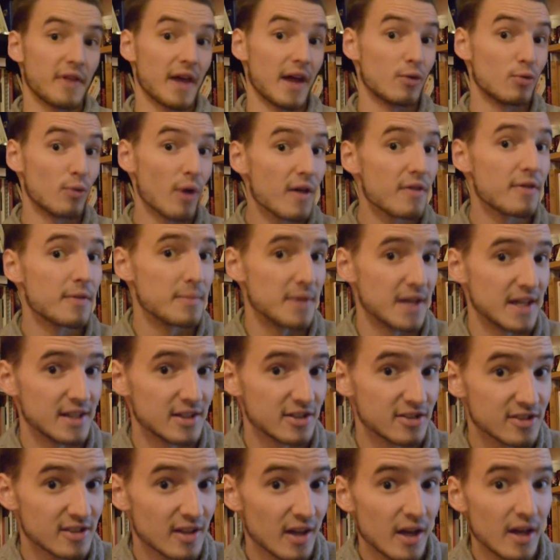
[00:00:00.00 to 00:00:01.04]
rather
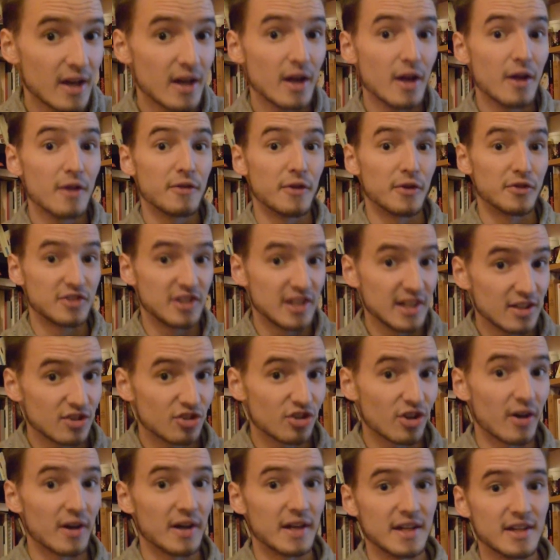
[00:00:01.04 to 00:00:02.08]
means the
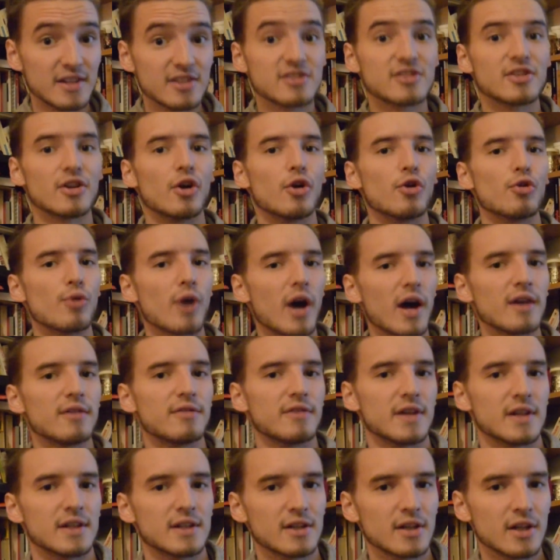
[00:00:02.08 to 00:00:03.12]
teacher is
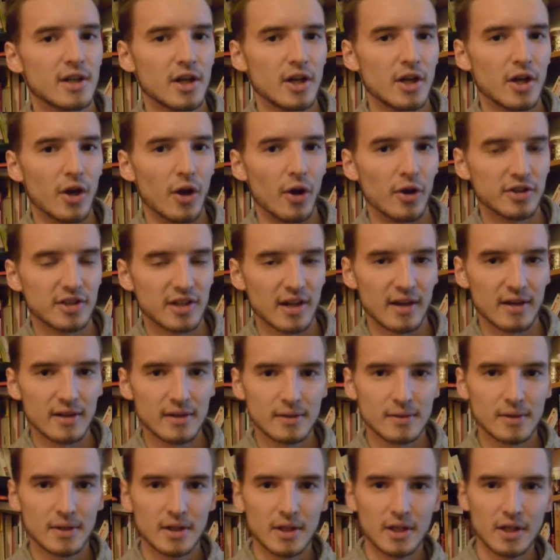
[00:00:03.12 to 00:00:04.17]
arriving.
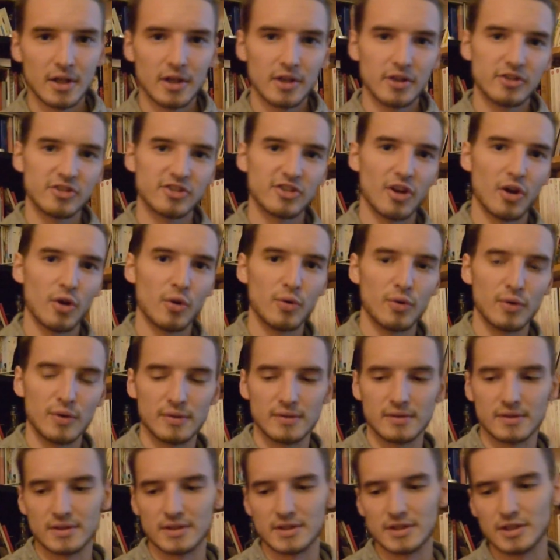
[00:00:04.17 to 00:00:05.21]
Okay, so
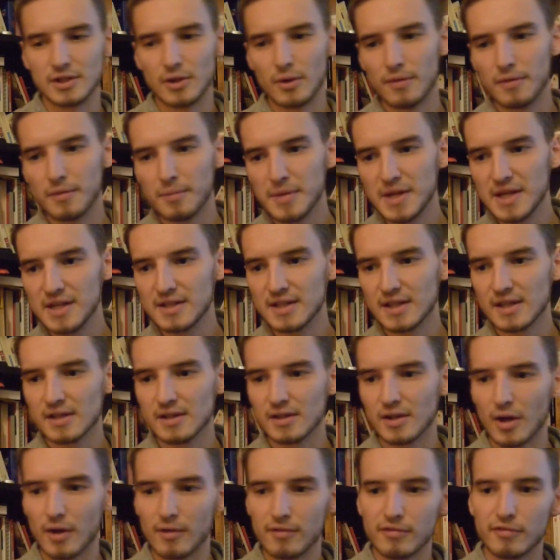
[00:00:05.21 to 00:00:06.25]
the
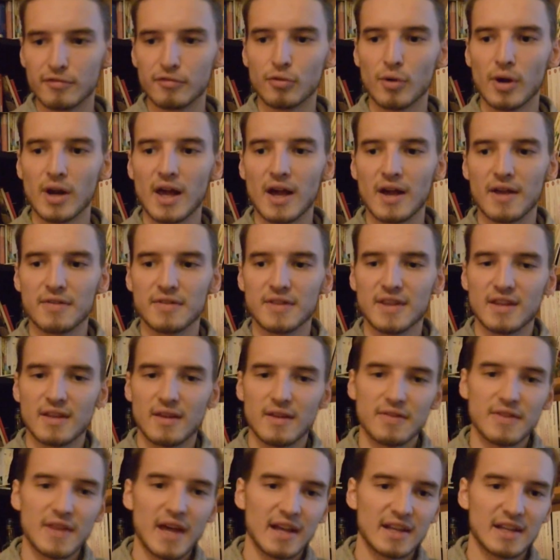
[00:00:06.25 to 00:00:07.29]
meaning of voilà
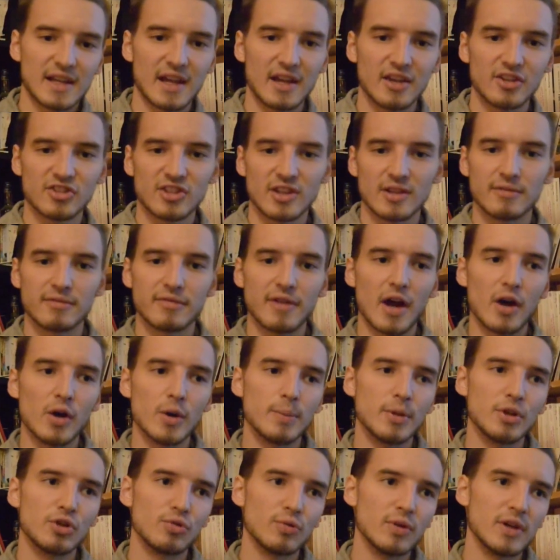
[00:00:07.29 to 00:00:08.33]
in that case can vary
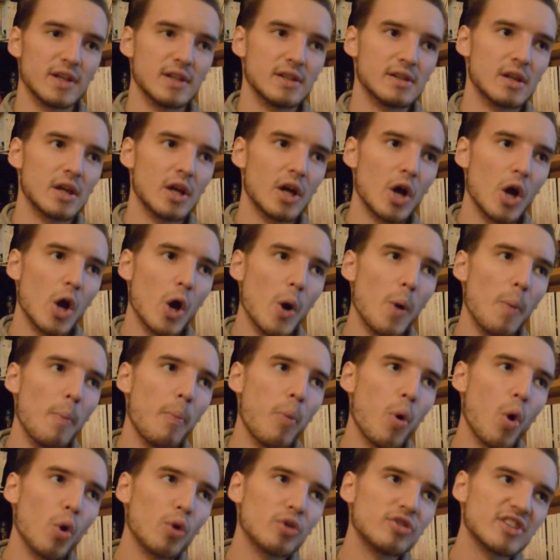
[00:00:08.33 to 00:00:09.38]
between
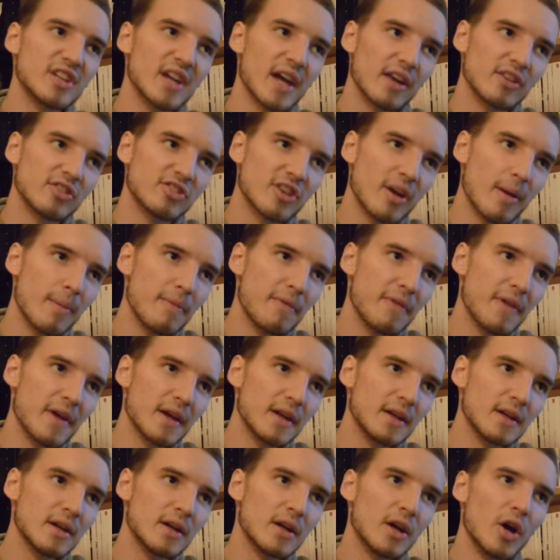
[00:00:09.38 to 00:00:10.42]
pointing at
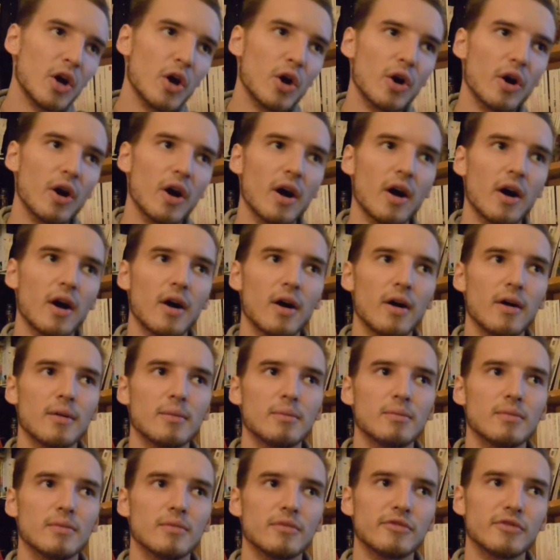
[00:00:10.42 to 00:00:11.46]
something,
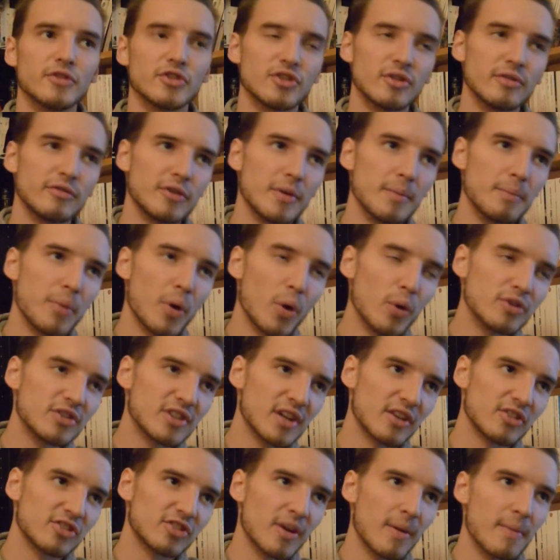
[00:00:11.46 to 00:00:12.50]
so from pointing
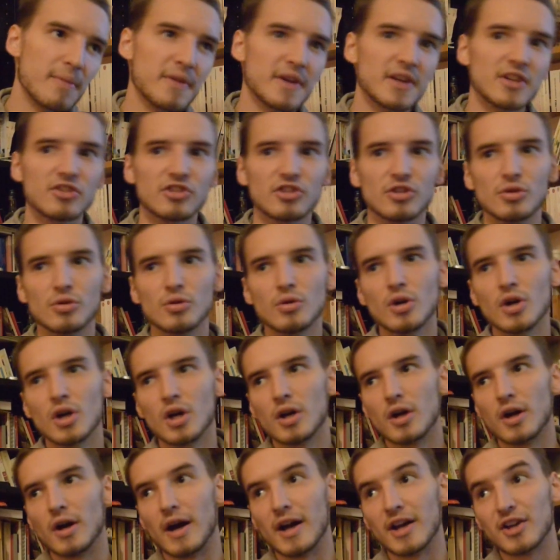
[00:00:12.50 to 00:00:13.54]
at something to
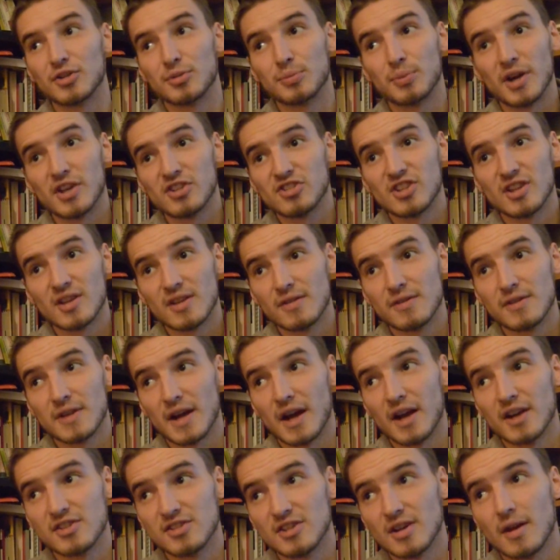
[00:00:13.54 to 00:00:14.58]
expressing the
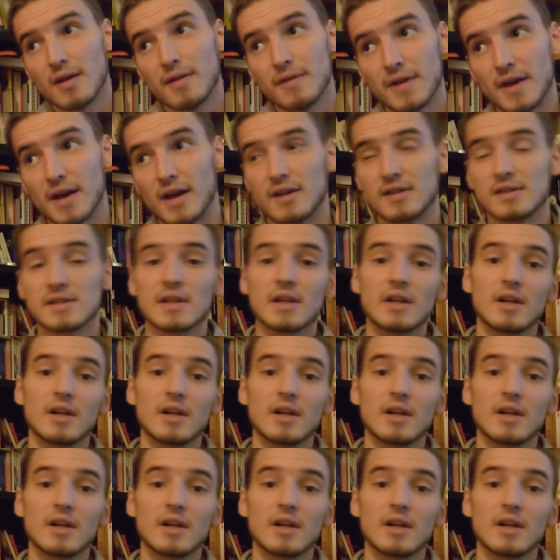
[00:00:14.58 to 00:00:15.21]
idea that